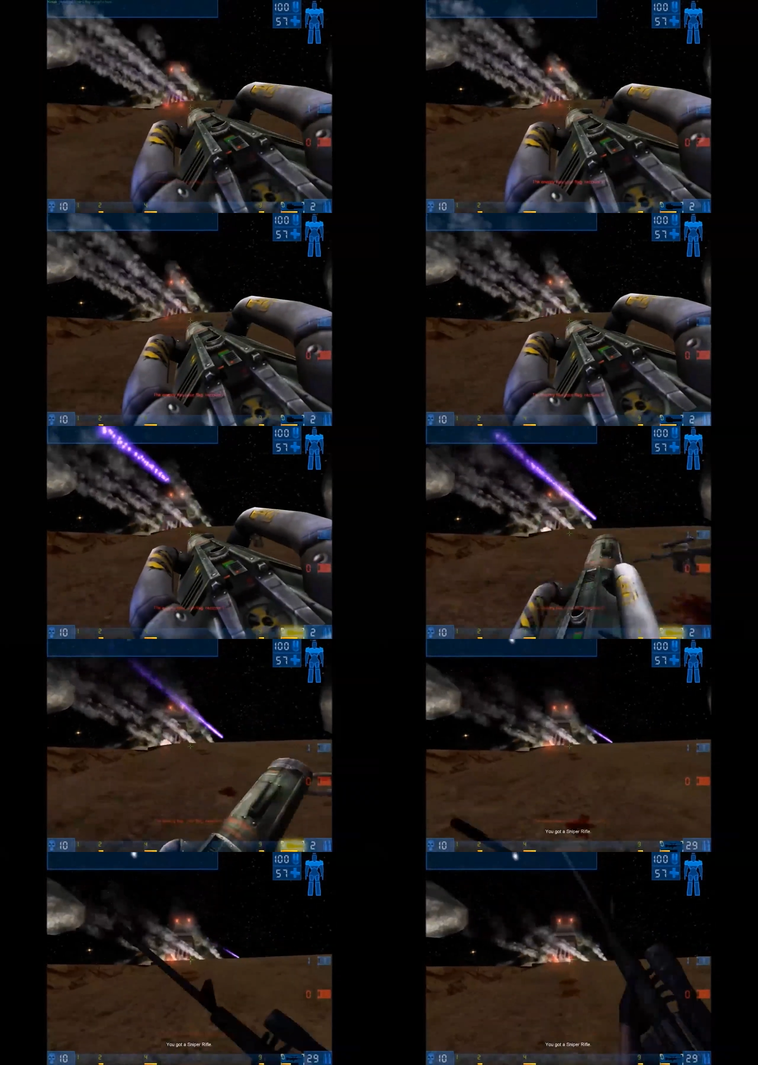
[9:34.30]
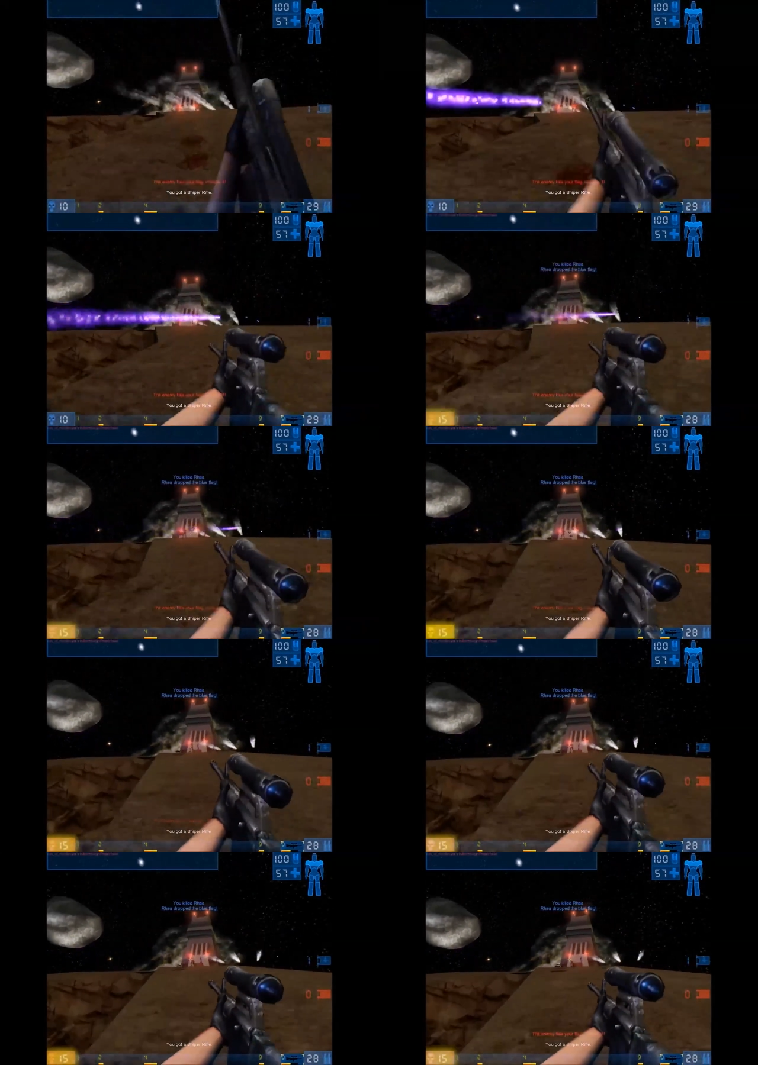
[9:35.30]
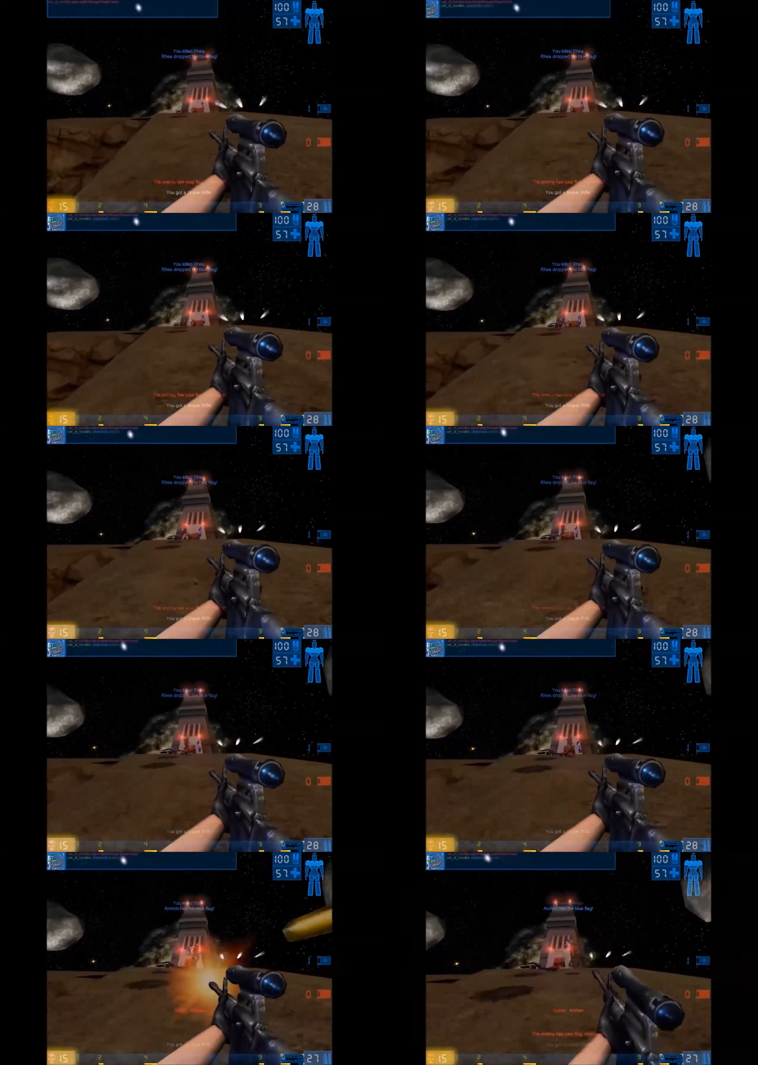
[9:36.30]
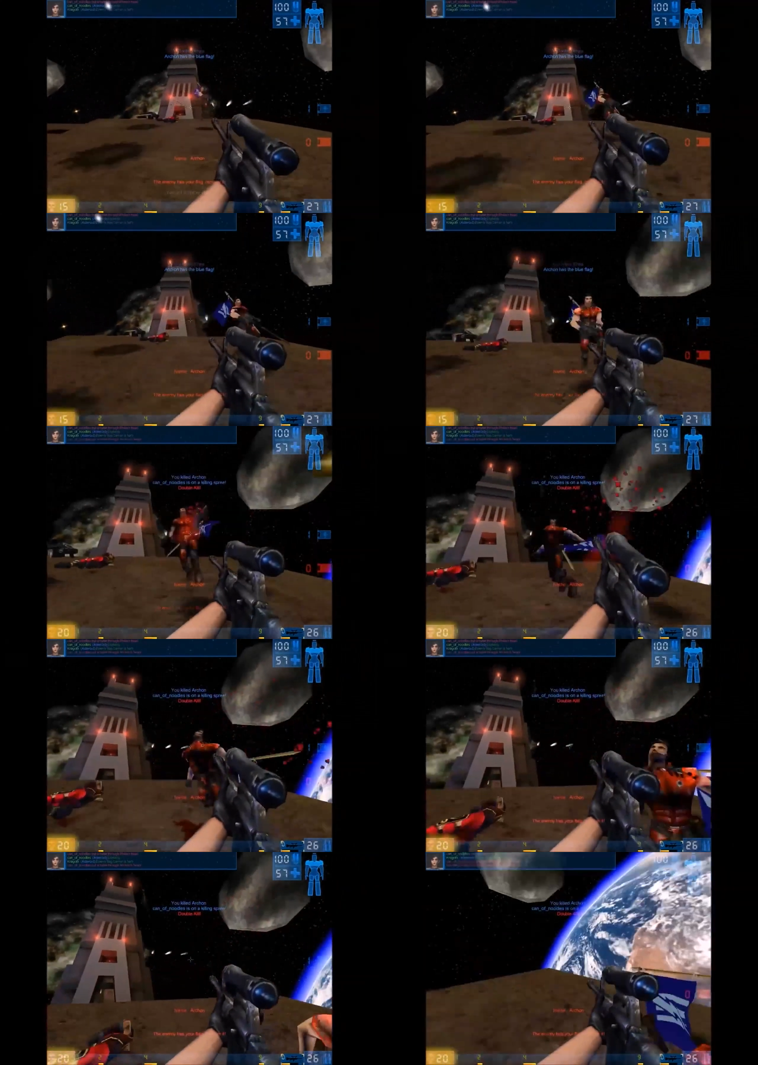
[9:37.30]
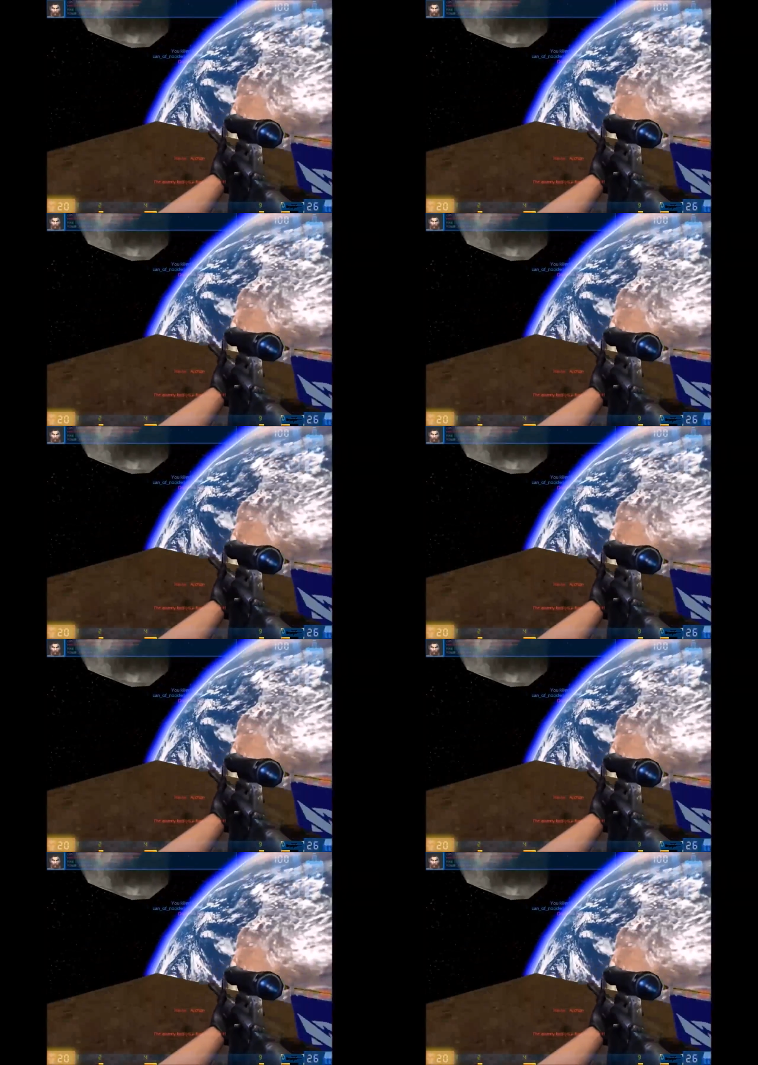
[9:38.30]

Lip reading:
(no speaker visible)